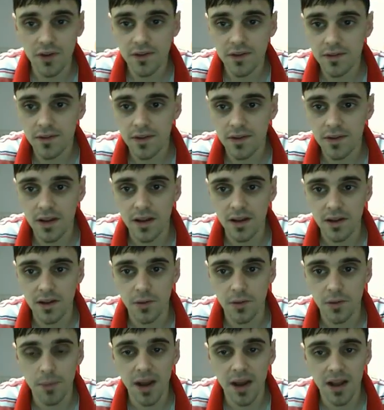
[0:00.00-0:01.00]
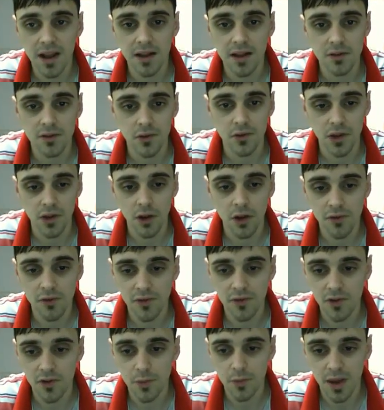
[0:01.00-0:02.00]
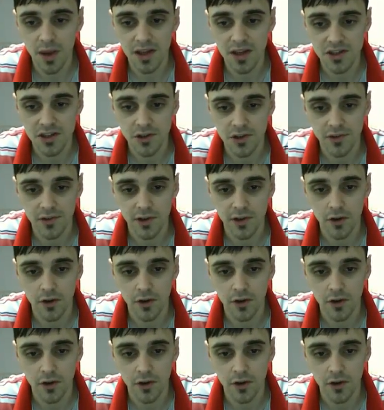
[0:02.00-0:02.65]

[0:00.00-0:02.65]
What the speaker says: This is the back end, or the overview page just